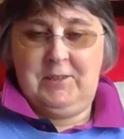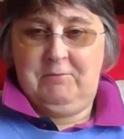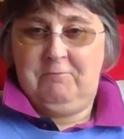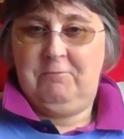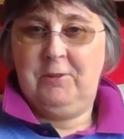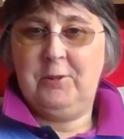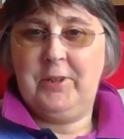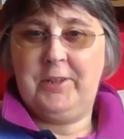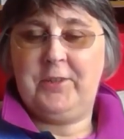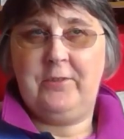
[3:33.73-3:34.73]

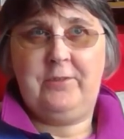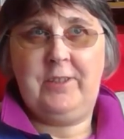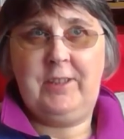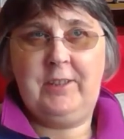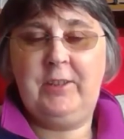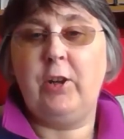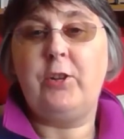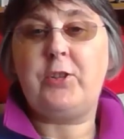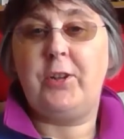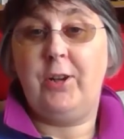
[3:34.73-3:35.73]
Flora sort of
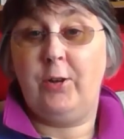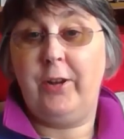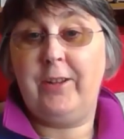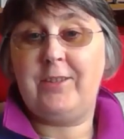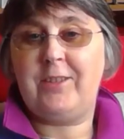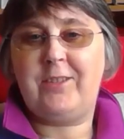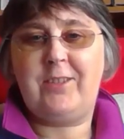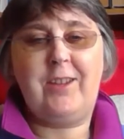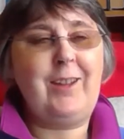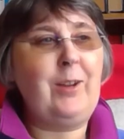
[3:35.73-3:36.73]
girds her loins, as the
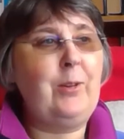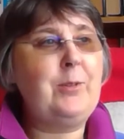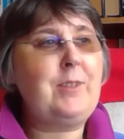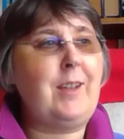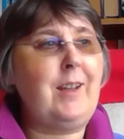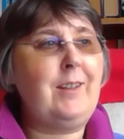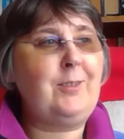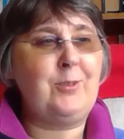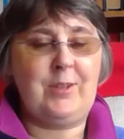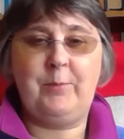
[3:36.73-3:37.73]
saying goes, and
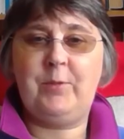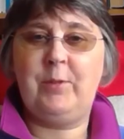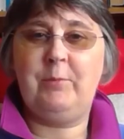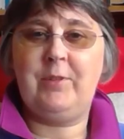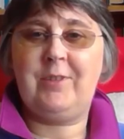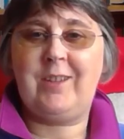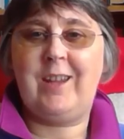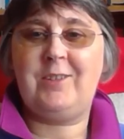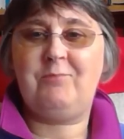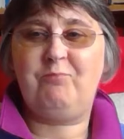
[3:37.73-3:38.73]
goes up to him and
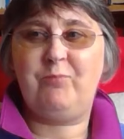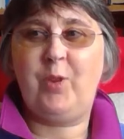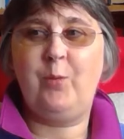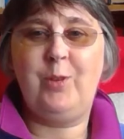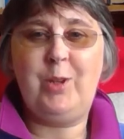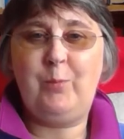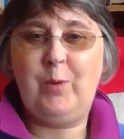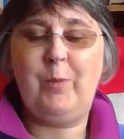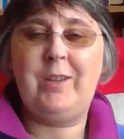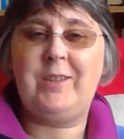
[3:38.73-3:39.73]
says, "Will you be
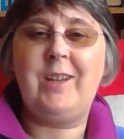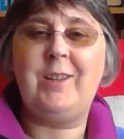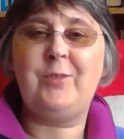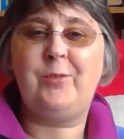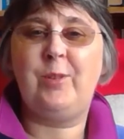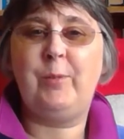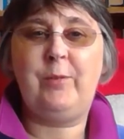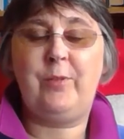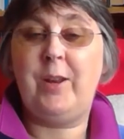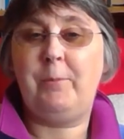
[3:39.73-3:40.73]
my date for my
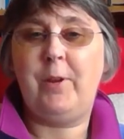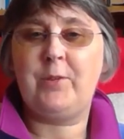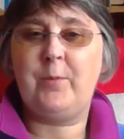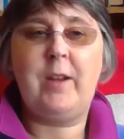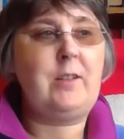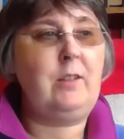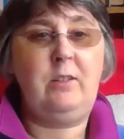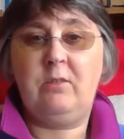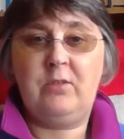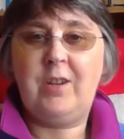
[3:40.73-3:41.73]
friend Mel's wedding?" And
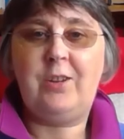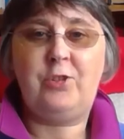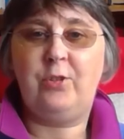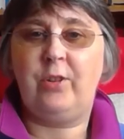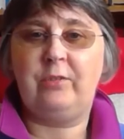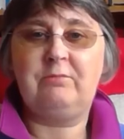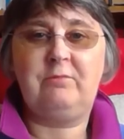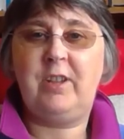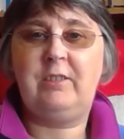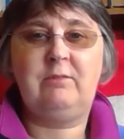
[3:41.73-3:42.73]
he goes, "Yeah, sure,
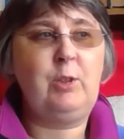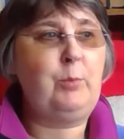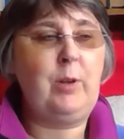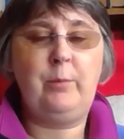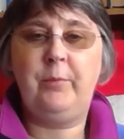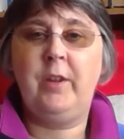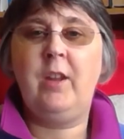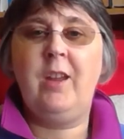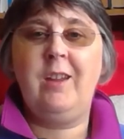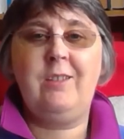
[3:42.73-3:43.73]
fine, no problem.
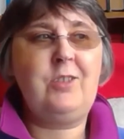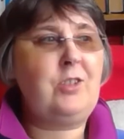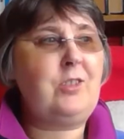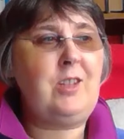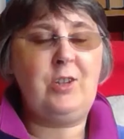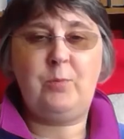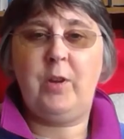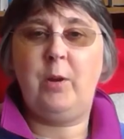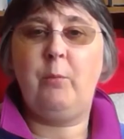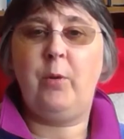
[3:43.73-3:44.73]
Just here's my
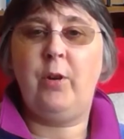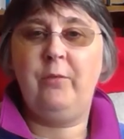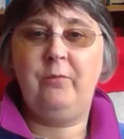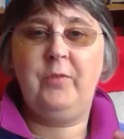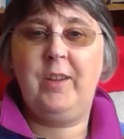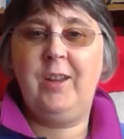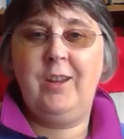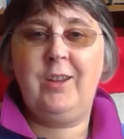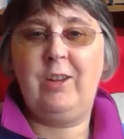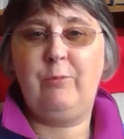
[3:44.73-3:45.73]
number.
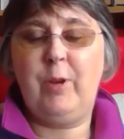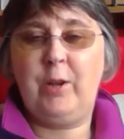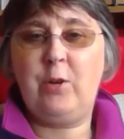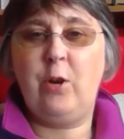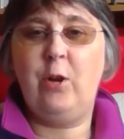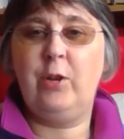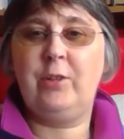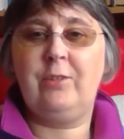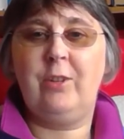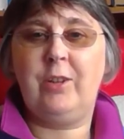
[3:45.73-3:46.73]
Give me a call
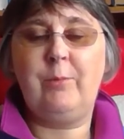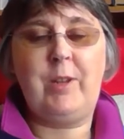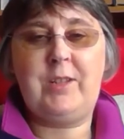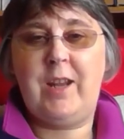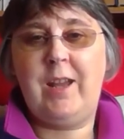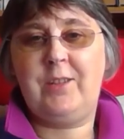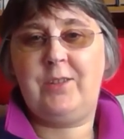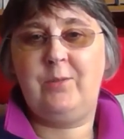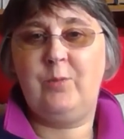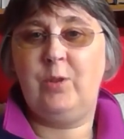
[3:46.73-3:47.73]
or give me a text,
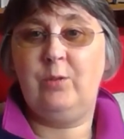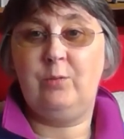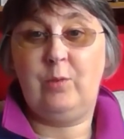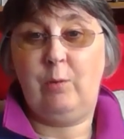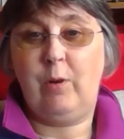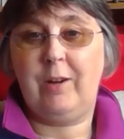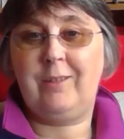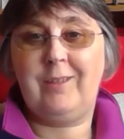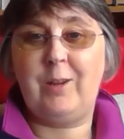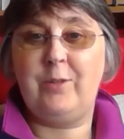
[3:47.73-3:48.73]
and we'll work
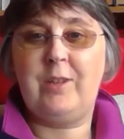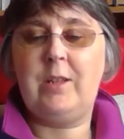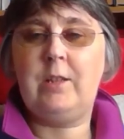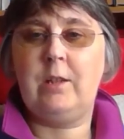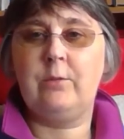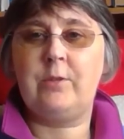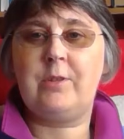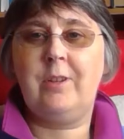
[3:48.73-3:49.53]
out the details."